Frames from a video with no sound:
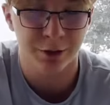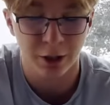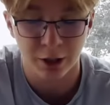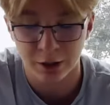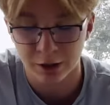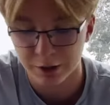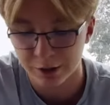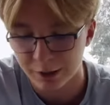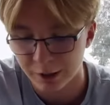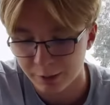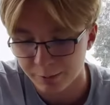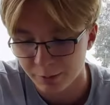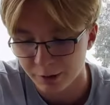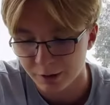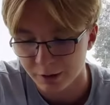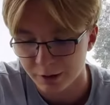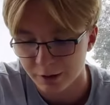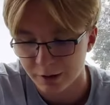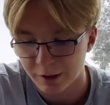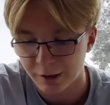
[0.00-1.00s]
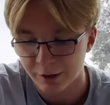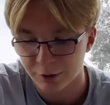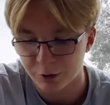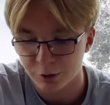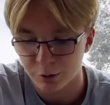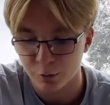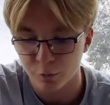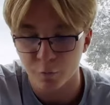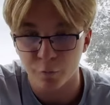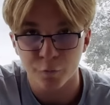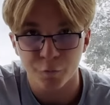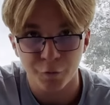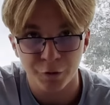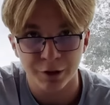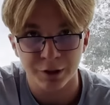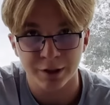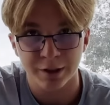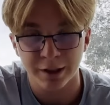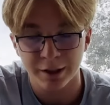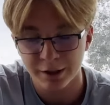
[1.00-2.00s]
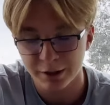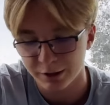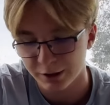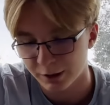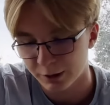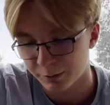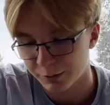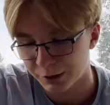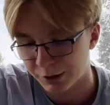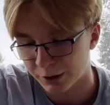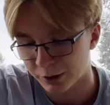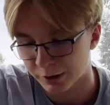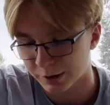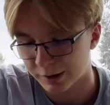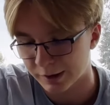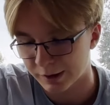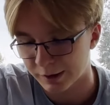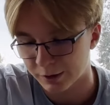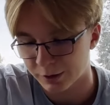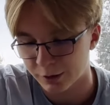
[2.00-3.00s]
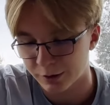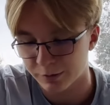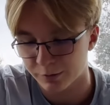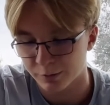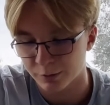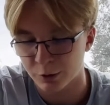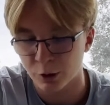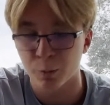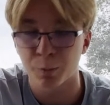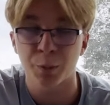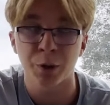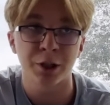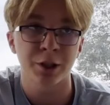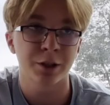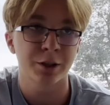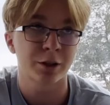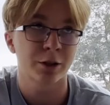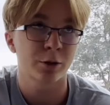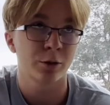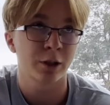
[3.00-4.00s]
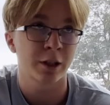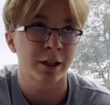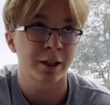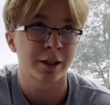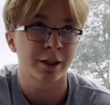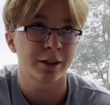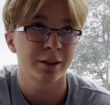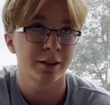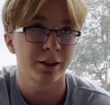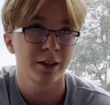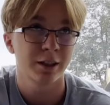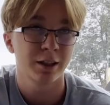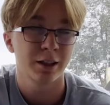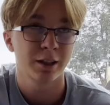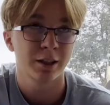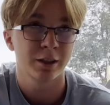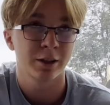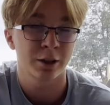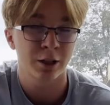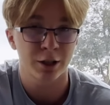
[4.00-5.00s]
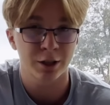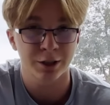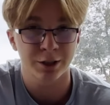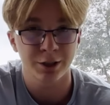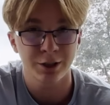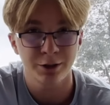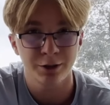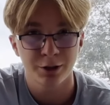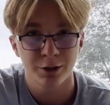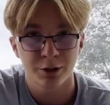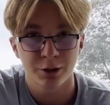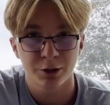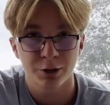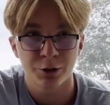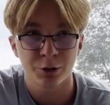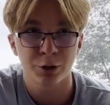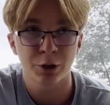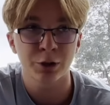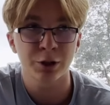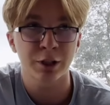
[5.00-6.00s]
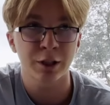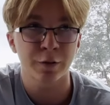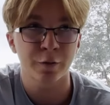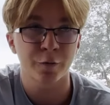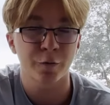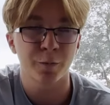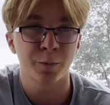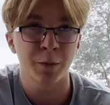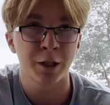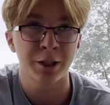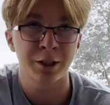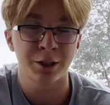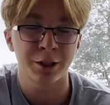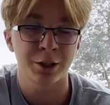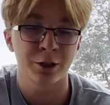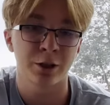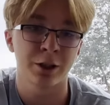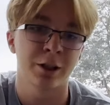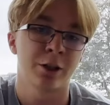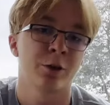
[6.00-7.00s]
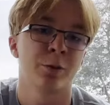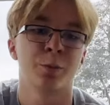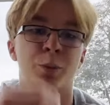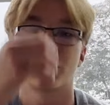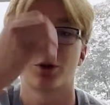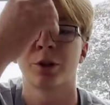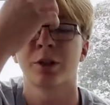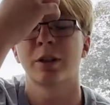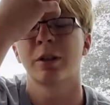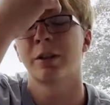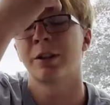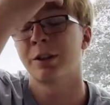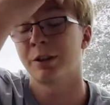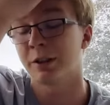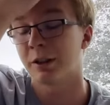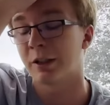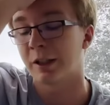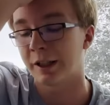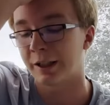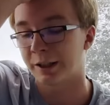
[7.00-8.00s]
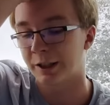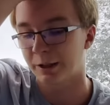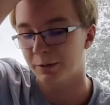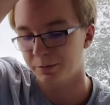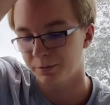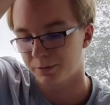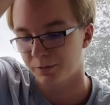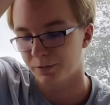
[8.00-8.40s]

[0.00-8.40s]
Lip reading: early game and to thin the deck, because compared to like Guardy, you don't have many Kirlia on board in the late game.